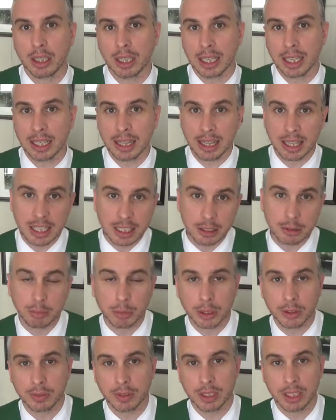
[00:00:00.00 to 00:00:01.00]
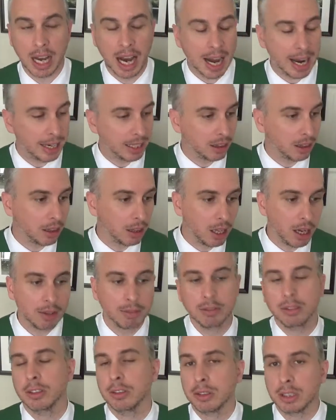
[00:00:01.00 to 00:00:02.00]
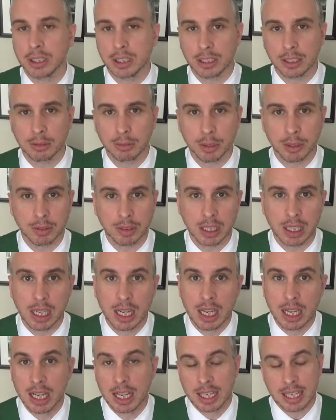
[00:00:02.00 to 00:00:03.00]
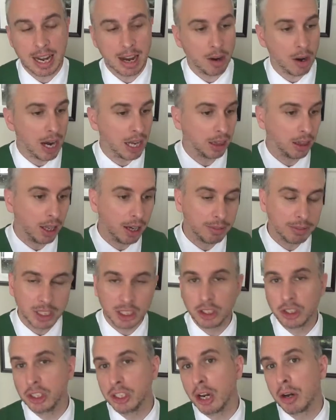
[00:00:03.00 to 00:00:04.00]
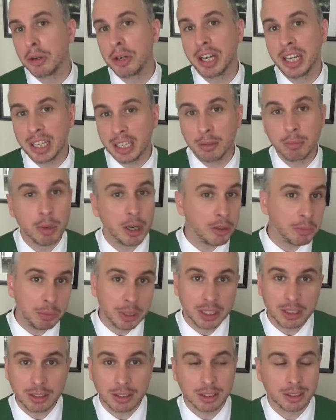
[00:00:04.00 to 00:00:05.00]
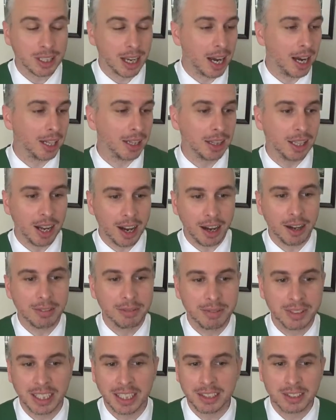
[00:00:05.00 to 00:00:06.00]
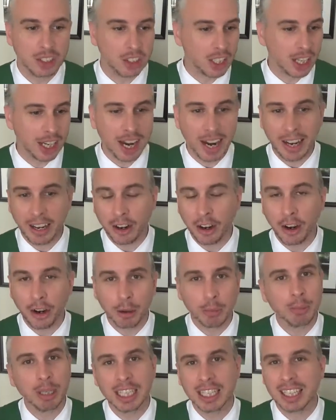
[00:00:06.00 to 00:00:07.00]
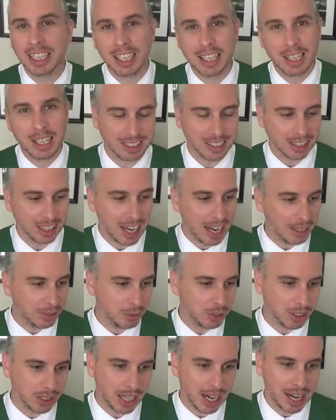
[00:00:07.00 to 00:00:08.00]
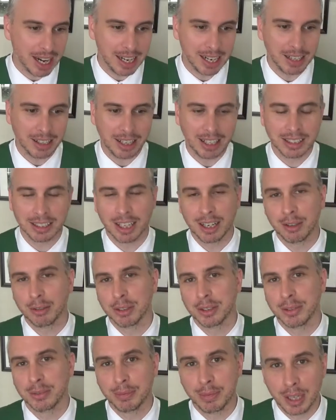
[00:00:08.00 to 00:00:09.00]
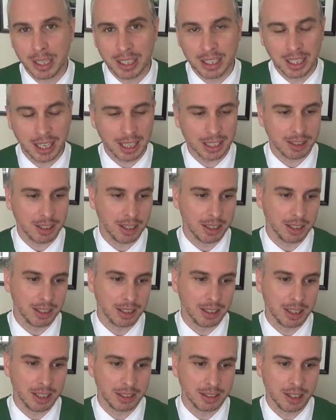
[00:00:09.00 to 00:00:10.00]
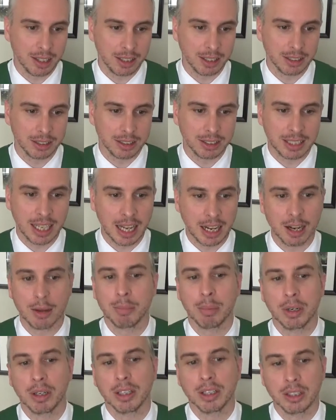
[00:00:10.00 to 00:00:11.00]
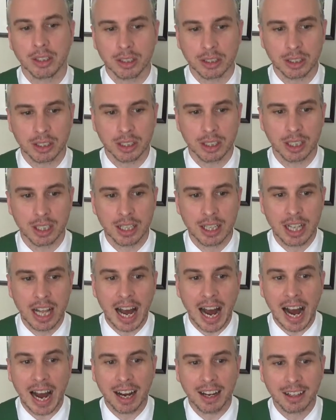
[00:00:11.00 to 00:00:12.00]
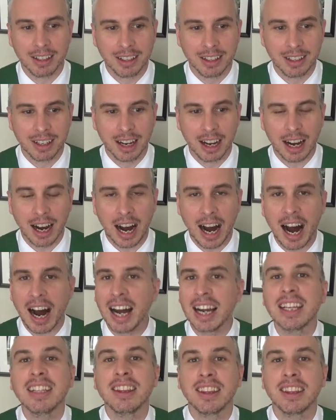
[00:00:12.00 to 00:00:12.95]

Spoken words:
in this movie, I love Luke in this movie. Now, I loved his Yoda-ing moments. I loved his Jedi hermit lifestyle. I thought it was funny. I thought it set up a good... I